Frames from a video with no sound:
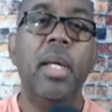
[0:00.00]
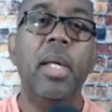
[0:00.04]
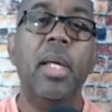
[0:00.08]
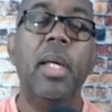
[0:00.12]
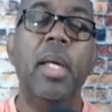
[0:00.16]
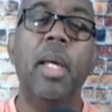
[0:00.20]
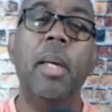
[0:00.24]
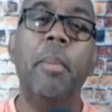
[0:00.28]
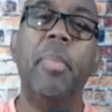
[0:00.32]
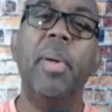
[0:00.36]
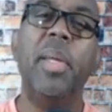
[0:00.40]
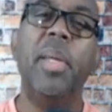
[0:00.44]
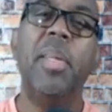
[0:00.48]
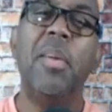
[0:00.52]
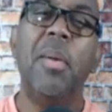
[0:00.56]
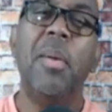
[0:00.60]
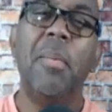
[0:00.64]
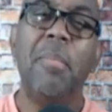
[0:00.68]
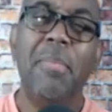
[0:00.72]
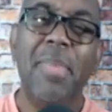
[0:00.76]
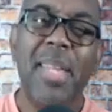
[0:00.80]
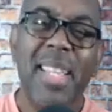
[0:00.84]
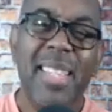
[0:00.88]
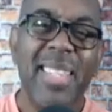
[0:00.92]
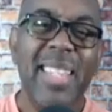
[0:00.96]
But your
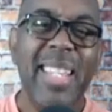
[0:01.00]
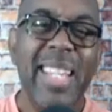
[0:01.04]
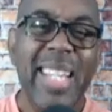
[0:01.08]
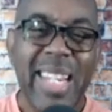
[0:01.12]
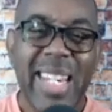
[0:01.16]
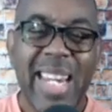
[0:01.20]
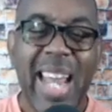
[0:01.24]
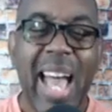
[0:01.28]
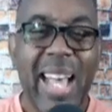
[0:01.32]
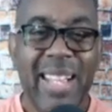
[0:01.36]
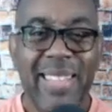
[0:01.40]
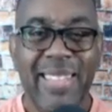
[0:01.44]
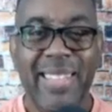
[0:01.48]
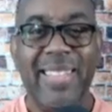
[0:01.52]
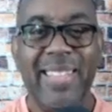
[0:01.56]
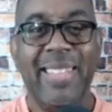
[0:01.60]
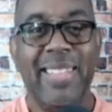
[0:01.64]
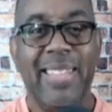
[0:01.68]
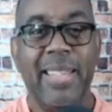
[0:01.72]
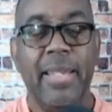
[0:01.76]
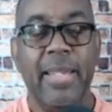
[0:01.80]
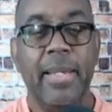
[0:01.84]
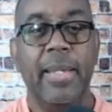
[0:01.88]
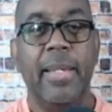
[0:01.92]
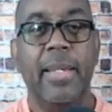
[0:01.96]
busyness
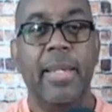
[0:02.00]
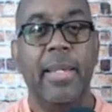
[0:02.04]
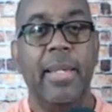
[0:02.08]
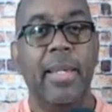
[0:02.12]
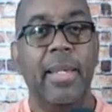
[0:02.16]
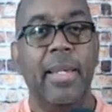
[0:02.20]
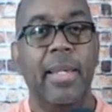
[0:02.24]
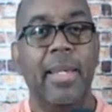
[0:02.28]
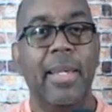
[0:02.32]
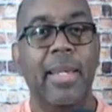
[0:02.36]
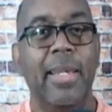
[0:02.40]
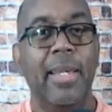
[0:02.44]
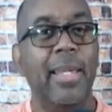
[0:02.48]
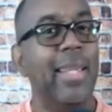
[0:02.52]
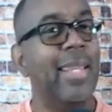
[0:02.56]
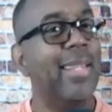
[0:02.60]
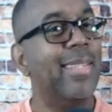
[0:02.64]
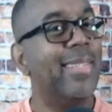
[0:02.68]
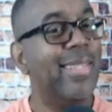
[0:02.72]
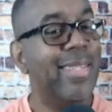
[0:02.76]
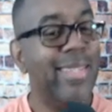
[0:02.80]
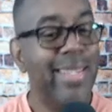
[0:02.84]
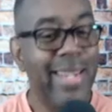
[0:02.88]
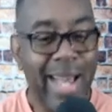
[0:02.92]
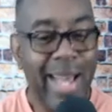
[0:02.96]

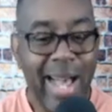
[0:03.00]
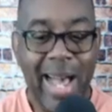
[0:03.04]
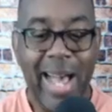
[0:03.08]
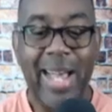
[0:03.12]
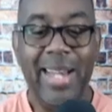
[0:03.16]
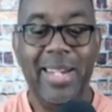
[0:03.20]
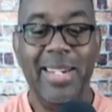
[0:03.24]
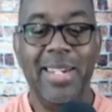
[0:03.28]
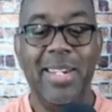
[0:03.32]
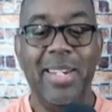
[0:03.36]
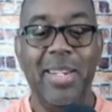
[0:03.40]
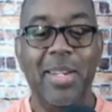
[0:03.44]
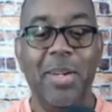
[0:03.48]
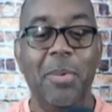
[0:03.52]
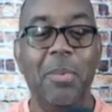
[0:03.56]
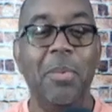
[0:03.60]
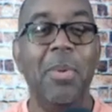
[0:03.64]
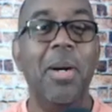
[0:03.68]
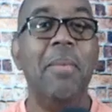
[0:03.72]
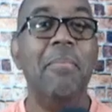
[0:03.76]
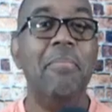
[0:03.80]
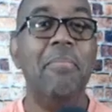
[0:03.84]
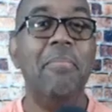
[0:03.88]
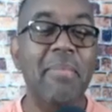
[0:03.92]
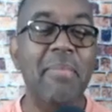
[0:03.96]
is not
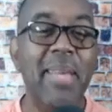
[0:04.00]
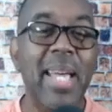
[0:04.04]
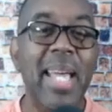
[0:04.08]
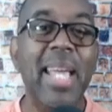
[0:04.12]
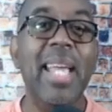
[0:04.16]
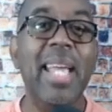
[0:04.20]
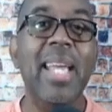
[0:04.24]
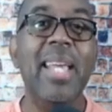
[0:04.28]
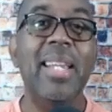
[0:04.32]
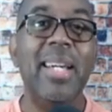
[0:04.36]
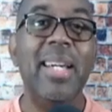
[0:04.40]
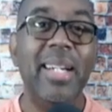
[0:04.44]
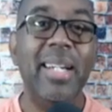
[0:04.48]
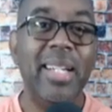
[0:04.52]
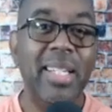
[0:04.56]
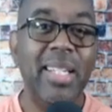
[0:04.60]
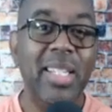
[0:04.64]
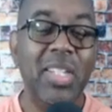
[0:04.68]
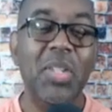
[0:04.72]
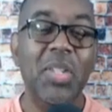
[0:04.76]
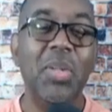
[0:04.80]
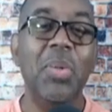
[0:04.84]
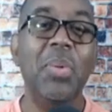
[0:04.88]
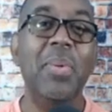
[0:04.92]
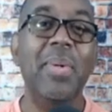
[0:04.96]
what made
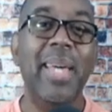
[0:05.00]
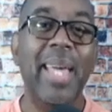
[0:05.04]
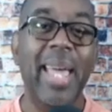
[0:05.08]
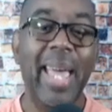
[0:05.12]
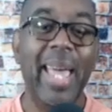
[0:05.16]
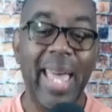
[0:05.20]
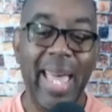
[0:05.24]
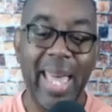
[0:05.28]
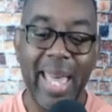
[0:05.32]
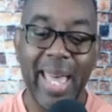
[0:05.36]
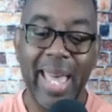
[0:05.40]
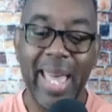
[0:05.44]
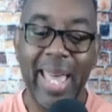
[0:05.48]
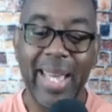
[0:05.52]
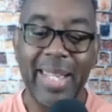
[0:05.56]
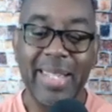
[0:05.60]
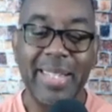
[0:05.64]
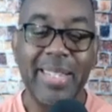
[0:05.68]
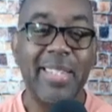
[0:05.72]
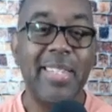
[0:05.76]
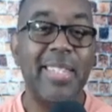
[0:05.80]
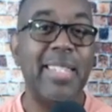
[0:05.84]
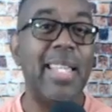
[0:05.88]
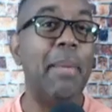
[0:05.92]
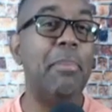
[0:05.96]
you
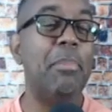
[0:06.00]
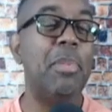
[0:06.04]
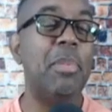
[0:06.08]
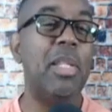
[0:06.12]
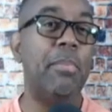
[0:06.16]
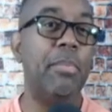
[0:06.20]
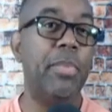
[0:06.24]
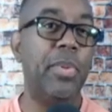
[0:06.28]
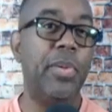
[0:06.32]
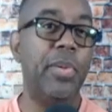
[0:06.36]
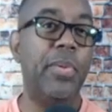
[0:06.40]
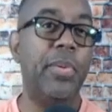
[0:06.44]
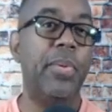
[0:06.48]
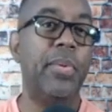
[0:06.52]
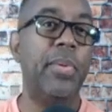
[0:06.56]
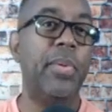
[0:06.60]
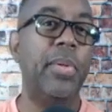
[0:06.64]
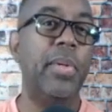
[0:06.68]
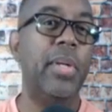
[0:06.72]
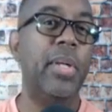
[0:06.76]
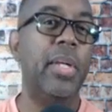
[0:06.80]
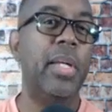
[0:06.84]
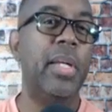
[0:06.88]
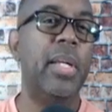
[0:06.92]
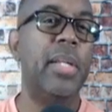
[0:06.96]
acceptable
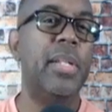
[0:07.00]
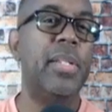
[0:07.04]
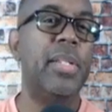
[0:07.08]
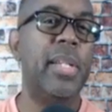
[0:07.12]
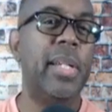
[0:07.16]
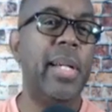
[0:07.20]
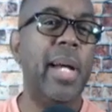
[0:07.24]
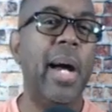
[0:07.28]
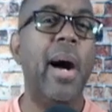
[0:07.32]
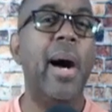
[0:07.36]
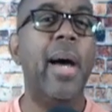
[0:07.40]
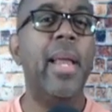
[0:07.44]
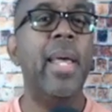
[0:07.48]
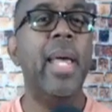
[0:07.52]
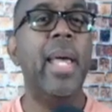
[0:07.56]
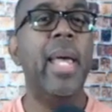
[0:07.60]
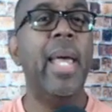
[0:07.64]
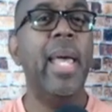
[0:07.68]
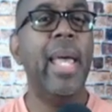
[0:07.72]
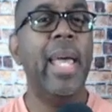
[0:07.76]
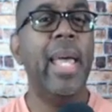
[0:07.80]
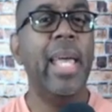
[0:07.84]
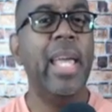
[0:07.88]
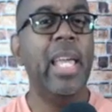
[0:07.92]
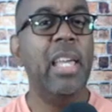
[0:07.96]
to God.
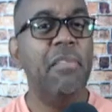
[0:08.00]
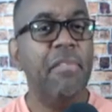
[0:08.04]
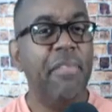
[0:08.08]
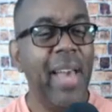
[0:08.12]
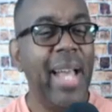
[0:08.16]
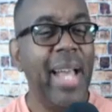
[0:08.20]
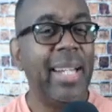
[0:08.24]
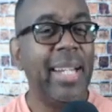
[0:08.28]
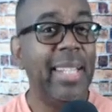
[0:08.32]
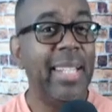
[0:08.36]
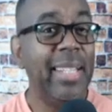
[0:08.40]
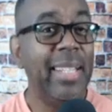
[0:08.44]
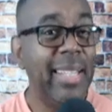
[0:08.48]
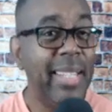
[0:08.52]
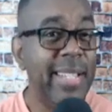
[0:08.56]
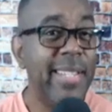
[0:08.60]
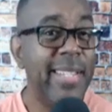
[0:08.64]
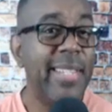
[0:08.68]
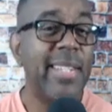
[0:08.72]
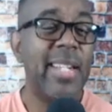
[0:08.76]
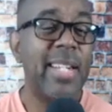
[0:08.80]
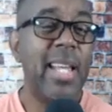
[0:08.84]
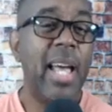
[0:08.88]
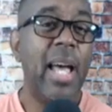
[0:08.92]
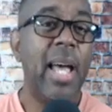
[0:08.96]
In fact, in this
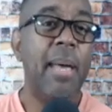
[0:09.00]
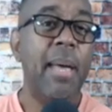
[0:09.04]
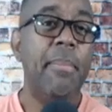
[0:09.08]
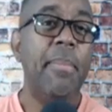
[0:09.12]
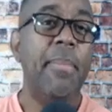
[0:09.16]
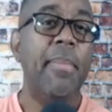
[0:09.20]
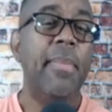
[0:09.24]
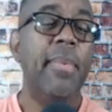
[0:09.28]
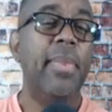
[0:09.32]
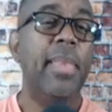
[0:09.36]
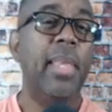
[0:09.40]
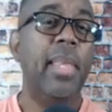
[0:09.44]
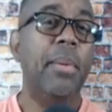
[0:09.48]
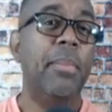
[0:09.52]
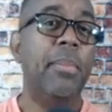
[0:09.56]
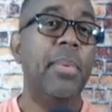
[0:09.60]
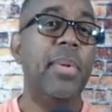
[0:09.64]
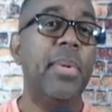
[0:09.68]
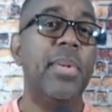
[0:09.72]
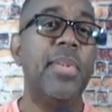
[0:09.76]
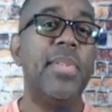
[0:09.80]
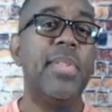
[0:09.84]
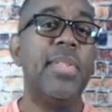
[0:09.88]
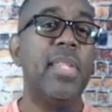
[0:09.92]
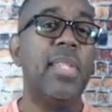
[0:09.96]
time that we're
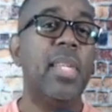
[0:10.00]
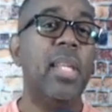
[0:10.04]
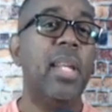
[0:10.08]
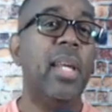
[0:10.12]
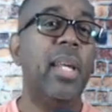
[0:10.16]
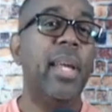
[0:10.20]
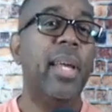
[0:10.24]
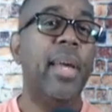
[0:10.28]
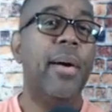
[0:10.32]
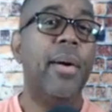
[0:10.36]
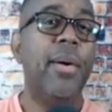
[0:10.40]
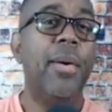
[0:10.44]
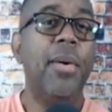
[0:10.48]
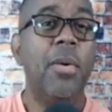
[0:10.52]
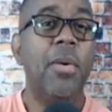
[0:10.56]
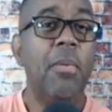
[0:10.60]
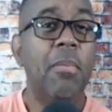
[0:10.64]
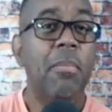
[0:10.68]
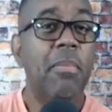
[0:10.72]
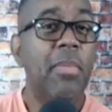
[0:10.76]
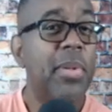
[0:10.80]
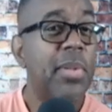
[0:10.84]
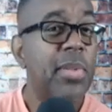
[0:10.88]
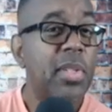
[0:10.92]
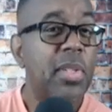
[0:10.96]
sitting at home,
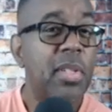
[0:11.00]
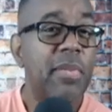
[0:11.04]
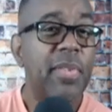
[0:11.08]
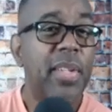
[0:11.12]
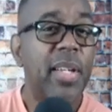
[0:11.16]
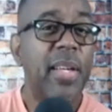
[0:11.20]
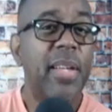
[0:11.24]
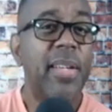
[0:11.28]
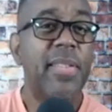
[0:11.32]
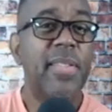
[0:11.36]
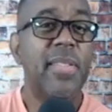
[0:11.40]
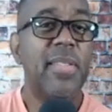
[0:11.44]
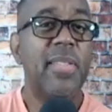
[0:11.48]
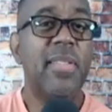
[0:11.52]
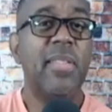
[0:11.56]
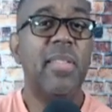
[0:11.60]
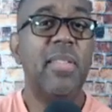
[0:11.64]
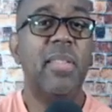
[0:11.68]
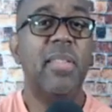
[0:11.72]
most of us,